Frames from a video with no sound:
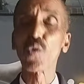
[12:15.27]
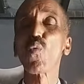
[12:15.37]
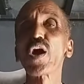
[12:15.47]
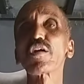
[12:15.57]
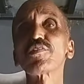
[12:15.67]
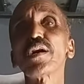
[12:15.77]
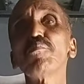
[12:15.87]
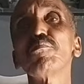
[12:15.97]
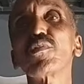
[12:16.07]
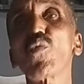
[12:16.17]
One of
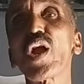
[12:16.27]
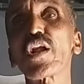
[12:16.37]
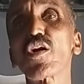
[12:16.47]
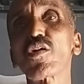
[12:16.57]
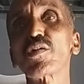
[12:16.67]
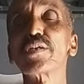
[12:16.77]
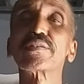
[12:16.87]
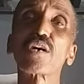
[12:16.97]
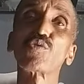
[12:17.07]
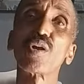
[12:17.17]
them, well known,
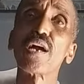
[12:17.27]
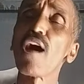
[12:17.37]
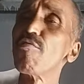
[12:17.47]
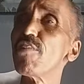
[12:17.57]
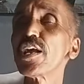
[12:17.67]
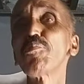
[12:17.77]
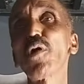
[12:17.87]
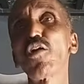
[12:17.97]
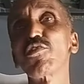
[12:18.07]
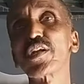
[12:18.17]
is actually a very
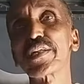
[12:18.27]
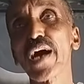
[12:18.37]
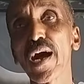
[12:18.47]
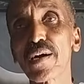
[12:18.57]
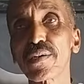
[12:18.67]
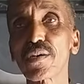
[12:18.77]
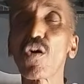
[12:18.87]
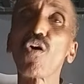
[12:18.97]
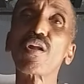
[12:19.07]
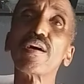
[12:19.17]
powerful leader
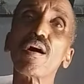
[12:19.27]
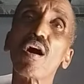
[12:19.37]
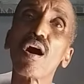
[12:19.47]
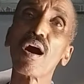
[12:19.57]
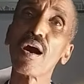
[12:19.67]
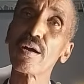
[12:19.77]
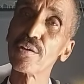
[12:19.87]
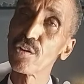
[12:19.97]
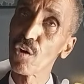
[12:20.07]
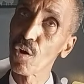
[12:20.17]
called,
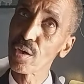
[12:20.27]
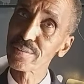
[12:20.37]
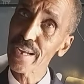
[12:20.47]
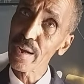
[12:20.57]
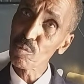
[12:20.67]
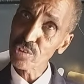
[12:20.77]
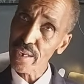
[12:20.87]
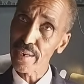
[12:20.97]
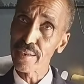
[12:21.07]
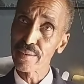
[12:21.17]
Saddam
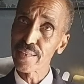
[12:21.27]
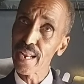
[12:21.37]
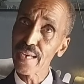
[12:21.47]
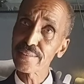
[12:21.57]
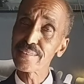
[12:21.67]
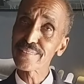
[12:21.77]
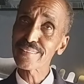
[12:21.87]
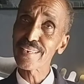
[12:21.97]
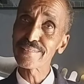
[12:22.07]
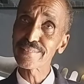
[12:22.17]
Hussein. The late His
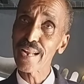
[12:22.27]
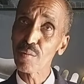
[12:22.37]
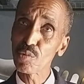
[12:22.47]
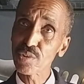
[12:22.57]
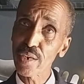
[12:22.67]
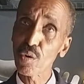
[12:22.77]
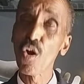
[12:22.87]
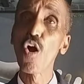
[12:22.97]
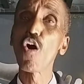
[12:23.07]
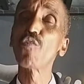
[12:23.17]
Excellency Saddam Hussein
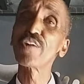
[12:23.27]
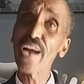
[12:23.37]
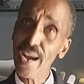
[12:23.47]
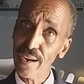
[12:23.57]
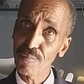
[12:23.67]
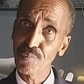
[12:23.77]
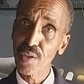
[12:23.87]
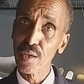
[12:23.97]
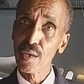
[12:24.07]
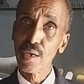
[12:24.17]
of Iran.
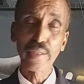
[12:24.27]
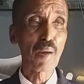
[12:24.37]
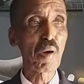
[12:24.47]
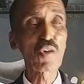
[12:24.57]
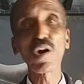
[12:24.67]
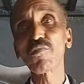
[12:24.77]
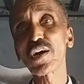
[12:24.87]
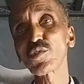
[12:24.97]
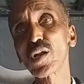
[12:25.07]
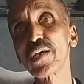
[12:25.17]
The man who have
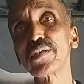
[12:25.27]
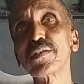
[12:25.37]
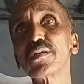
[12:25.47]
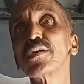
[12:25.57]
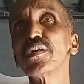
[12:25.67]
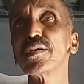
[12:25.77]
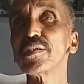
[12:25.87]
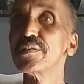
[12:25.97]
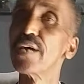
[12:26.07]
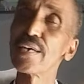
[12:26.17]
actually
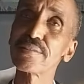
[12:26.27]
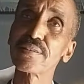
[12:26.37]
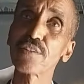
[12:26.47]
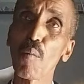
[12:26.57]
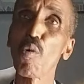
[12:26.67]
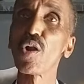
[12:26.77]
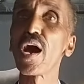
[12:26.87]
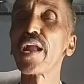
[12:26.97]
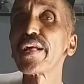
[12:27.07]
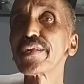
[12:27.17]
just toppled
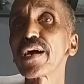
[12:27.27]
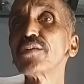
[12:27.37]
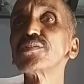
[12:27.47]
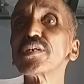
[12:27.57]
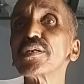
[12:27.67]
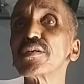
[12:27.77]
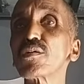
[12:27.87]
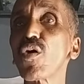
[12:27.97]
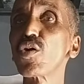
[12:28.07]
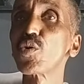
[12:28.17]
another country
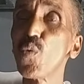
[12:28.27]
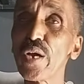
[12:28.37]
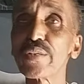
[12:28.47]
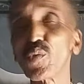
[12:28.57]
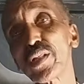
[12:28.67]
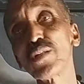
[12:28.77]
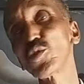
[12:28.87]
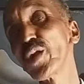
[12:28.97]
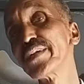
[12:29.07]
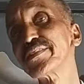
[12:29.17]
called Kuwait within
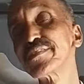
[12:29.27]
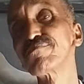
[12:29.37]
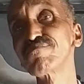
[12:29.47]
2 days.